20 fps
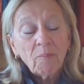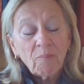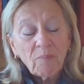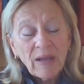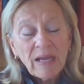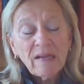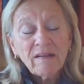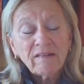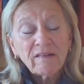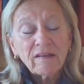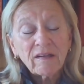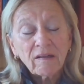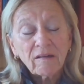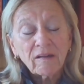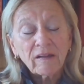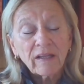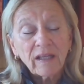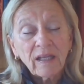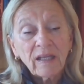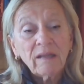
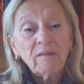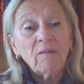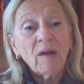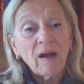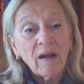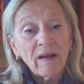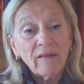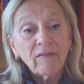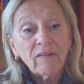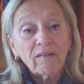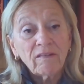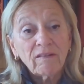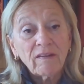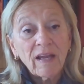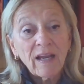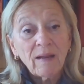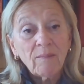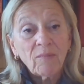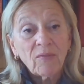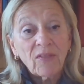basically on the
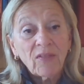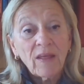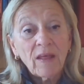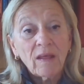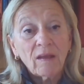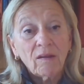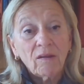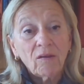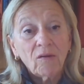same thing.